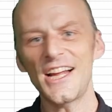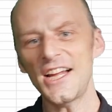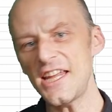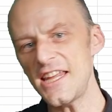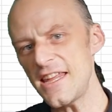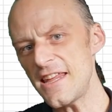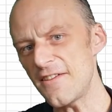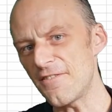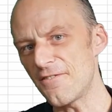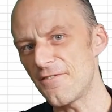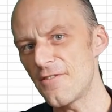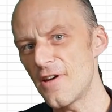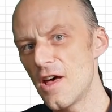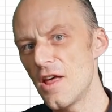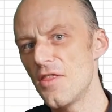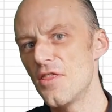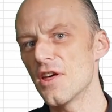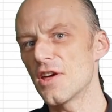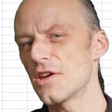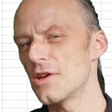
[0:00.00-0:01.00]
if
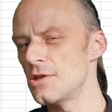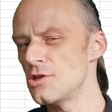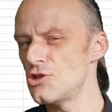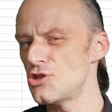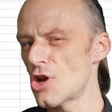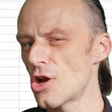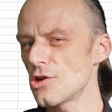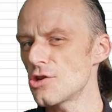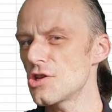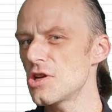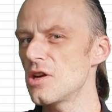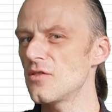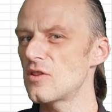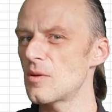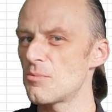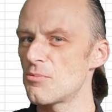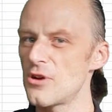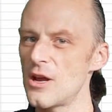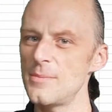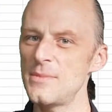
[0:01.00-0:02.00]
the conjunction of the
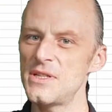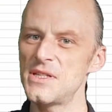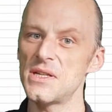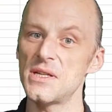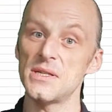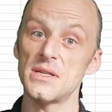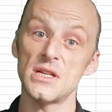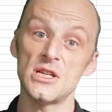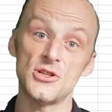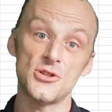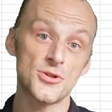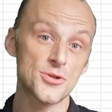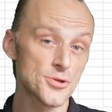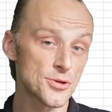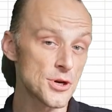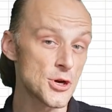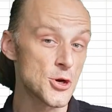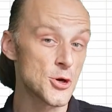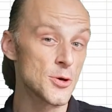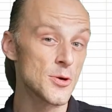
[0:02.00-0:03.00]
premises is
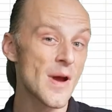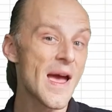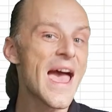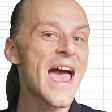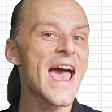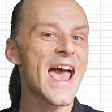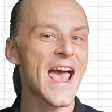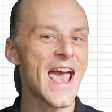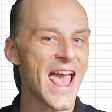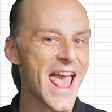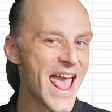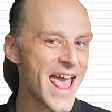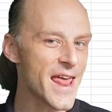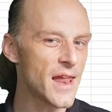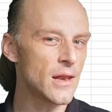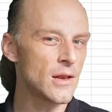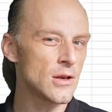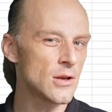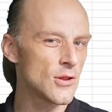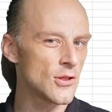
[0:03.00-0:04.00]
true
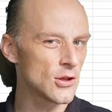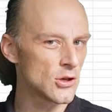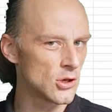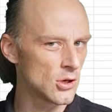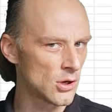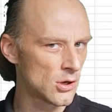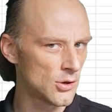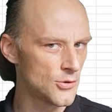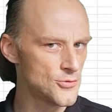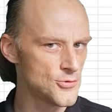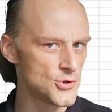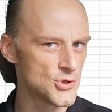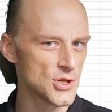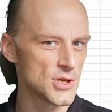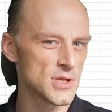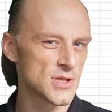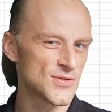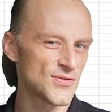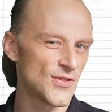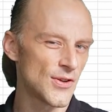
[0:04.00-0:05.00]
and the conclusion
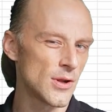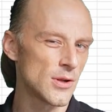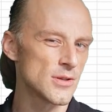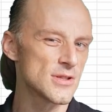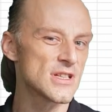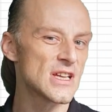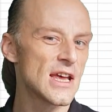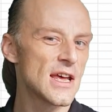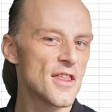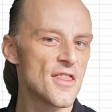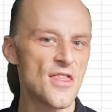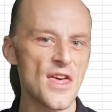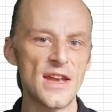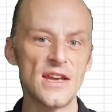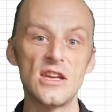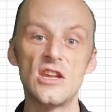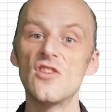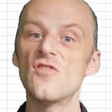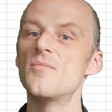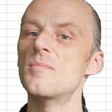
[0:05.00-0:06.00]
is false, then
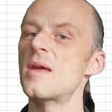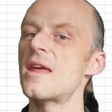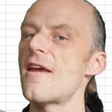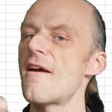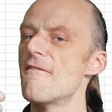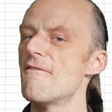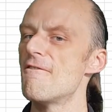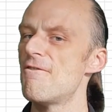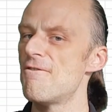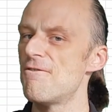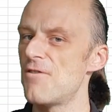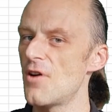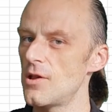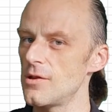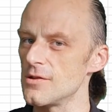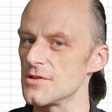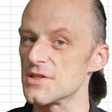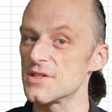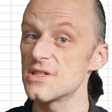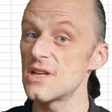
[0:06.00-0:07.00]
give me
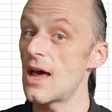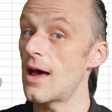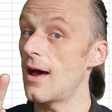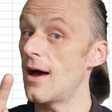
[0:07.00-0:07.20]
false,